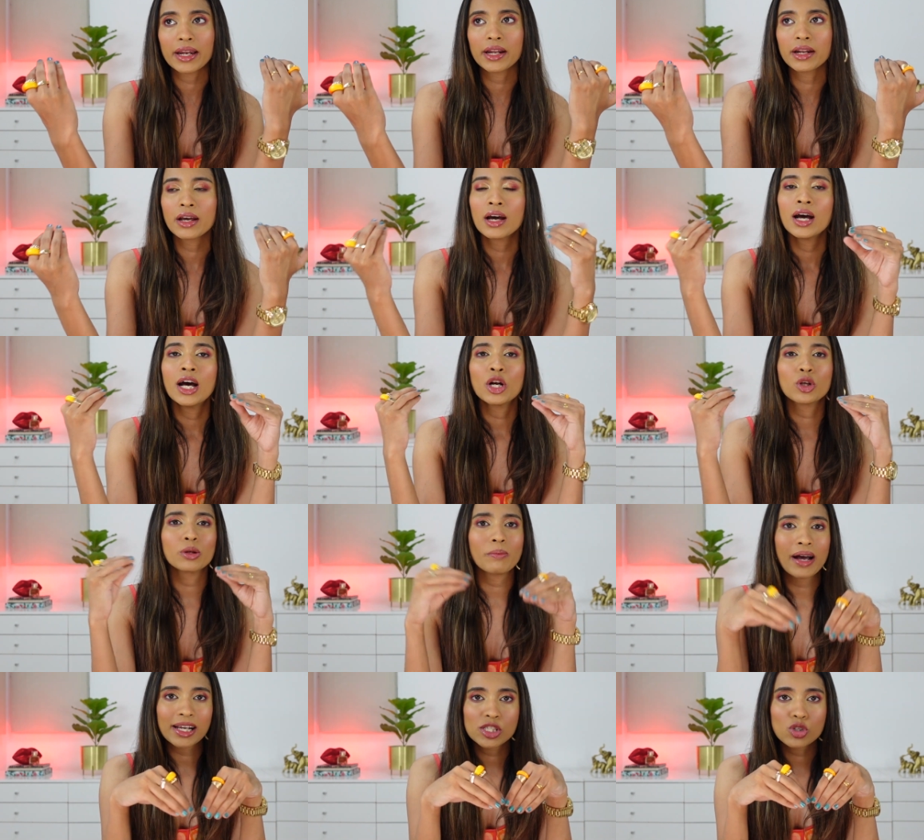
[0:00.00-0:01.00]
it to the
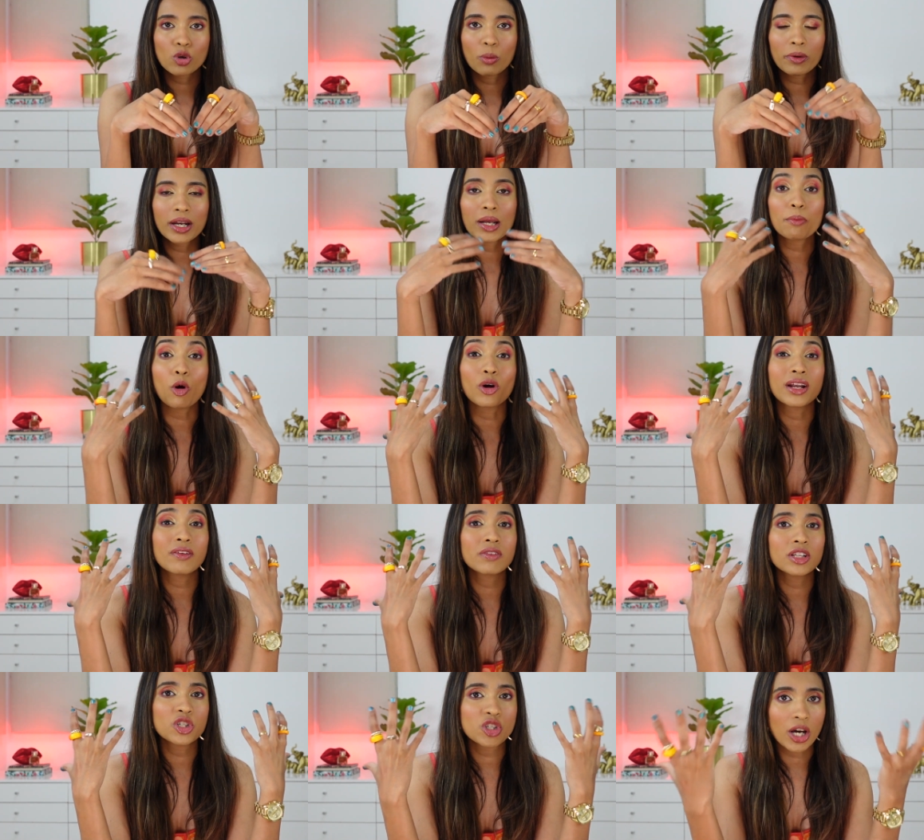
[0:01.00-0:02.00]
MAC Strobe Cream or
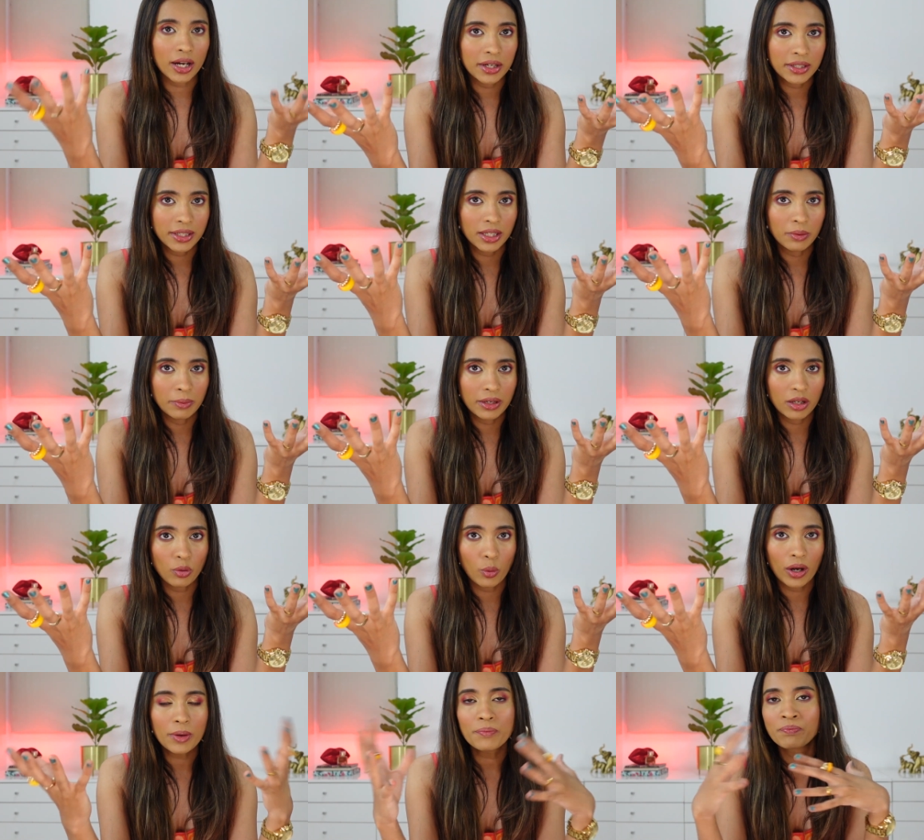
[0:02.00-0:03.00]
even the Charlotte Tilbury
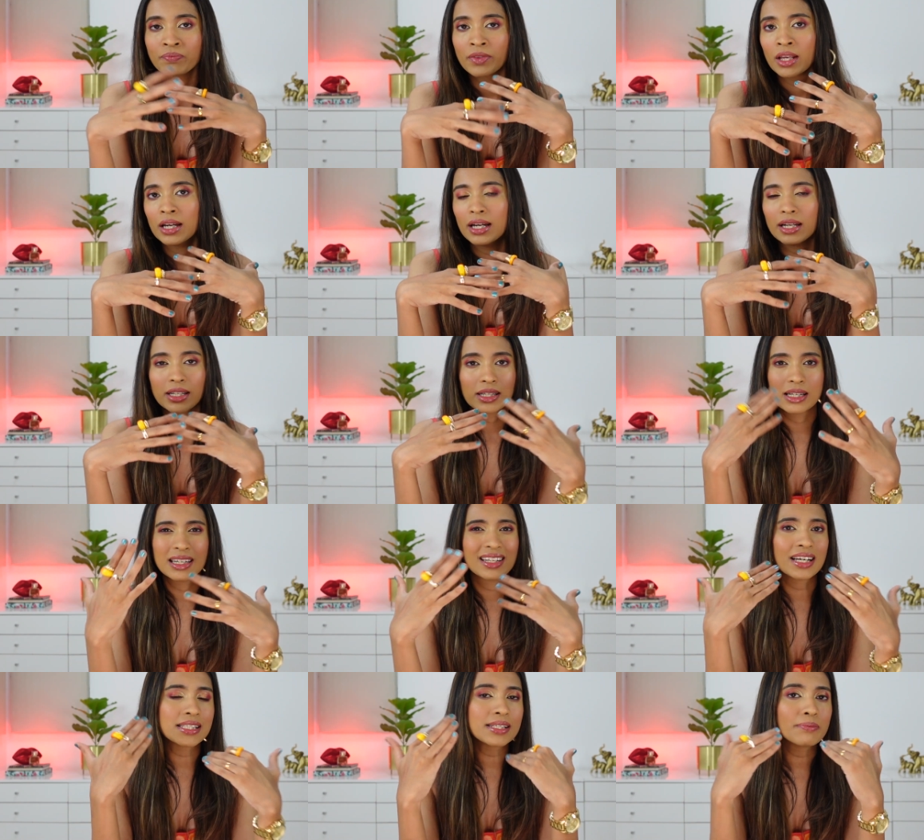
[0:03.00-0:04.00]
one, it
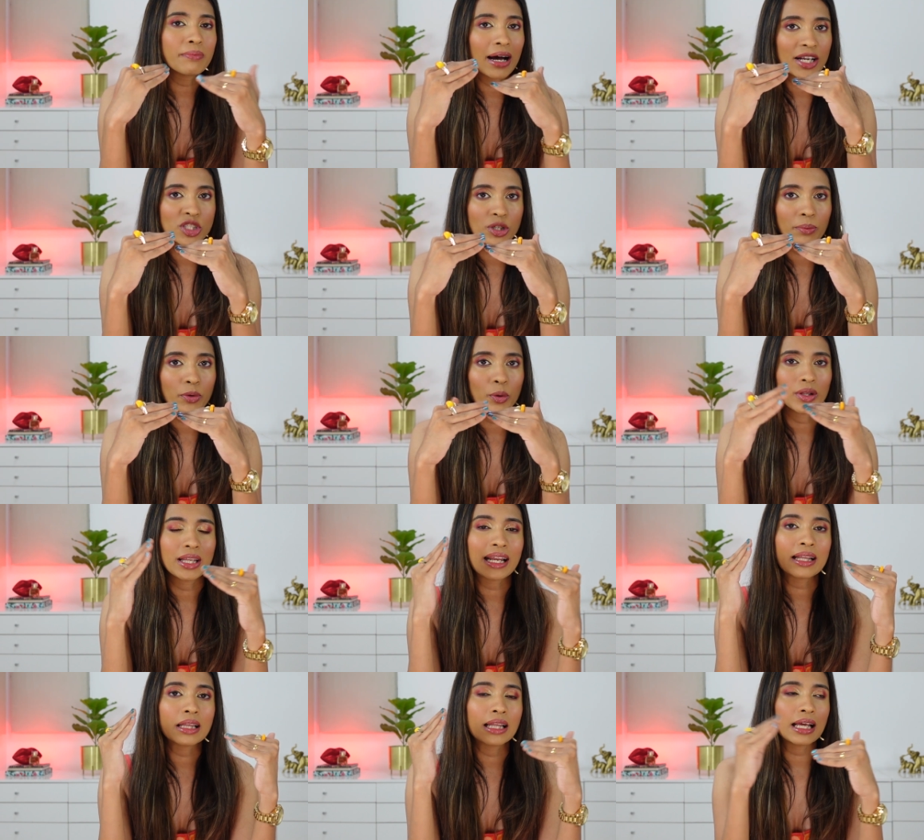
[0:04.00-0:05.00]
doesn't match up to
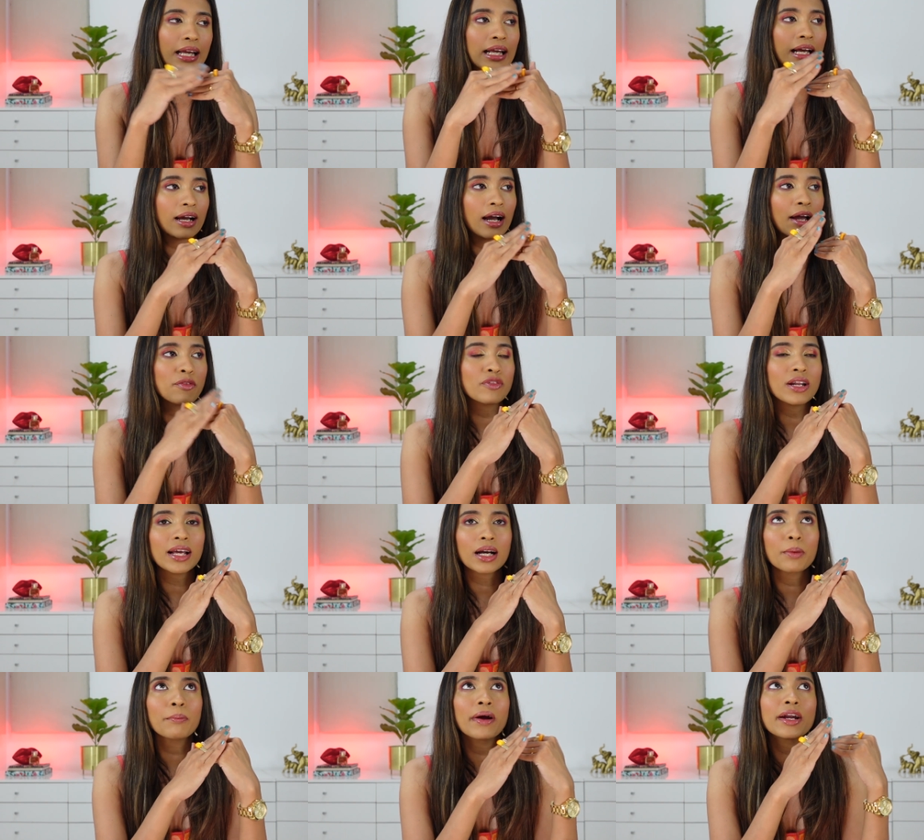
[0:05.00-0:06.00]
it. Like I feel like
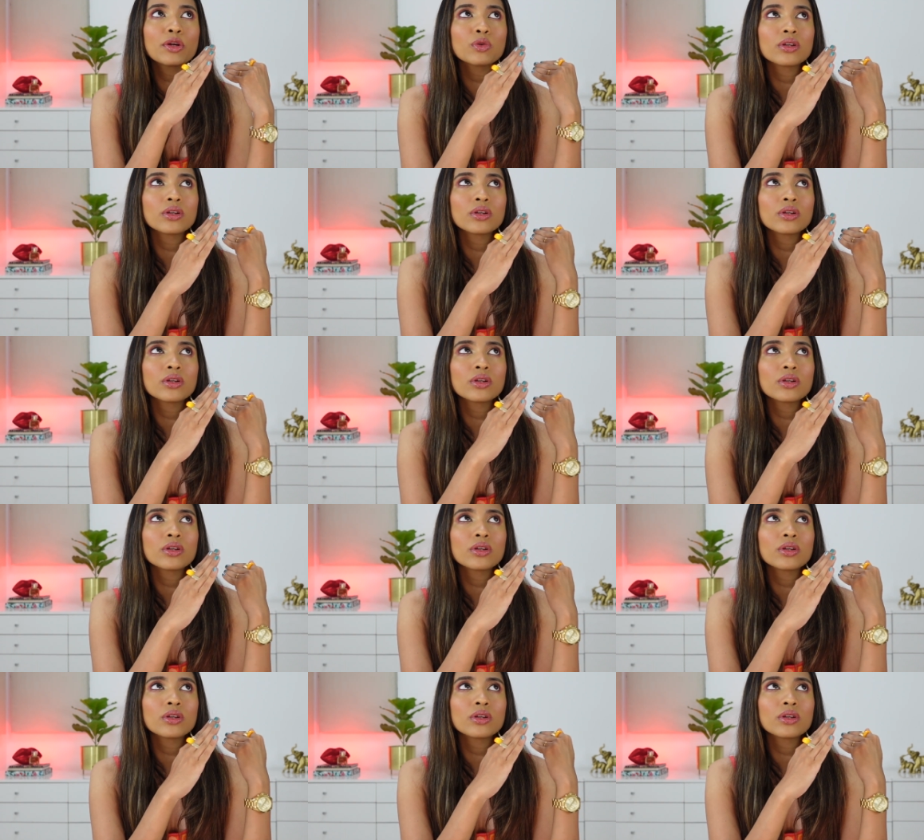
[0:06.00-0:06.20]
compared to